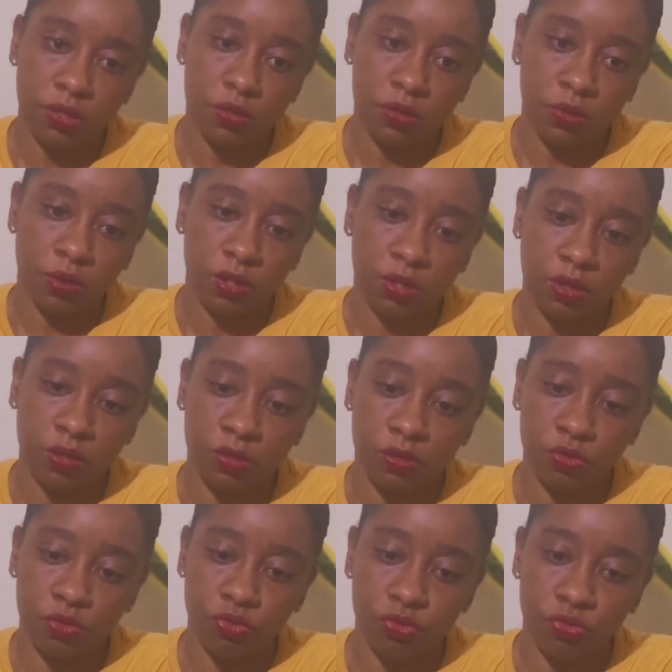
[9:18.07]
1,
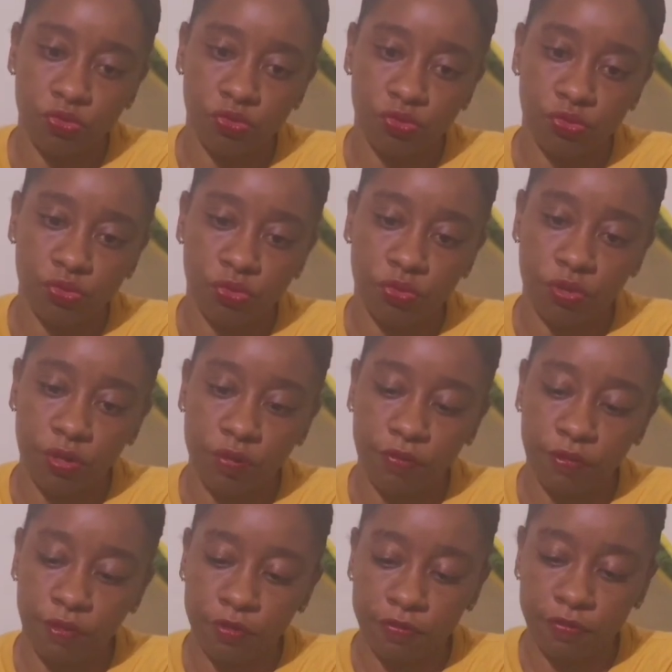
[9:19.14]
2, 3, 4,
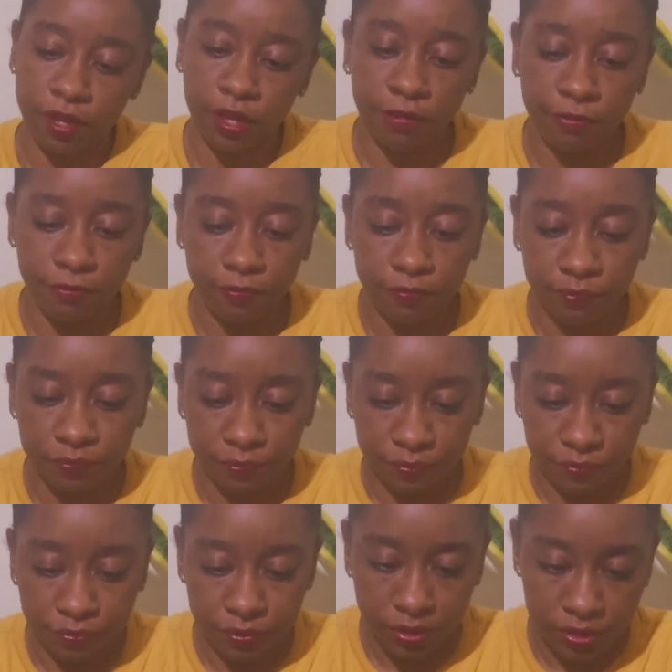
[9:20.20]
5.
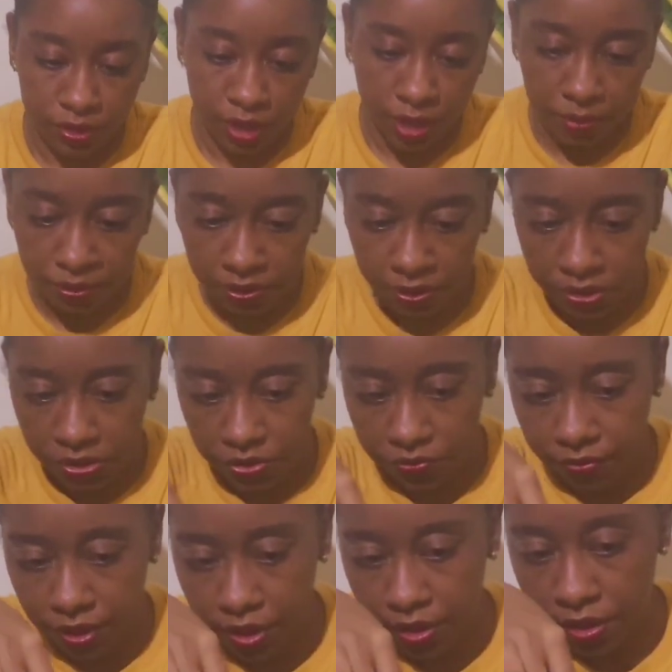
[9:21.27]
So I will cut it
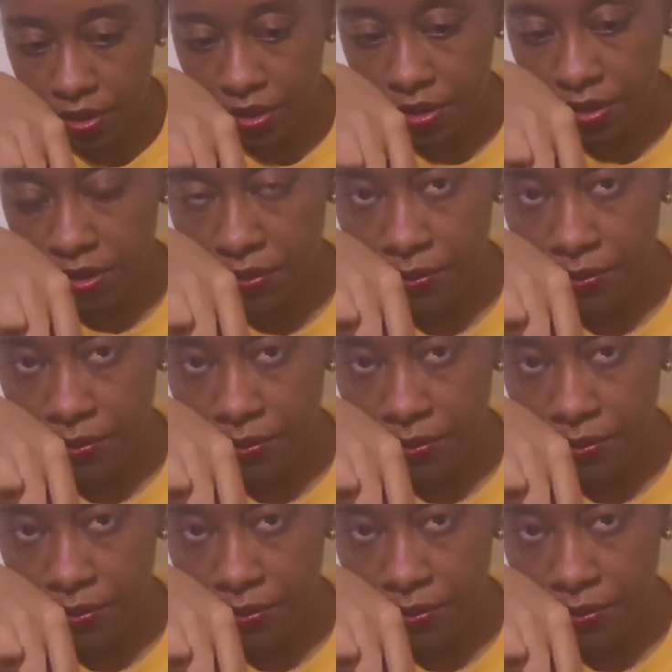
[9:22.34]
right here.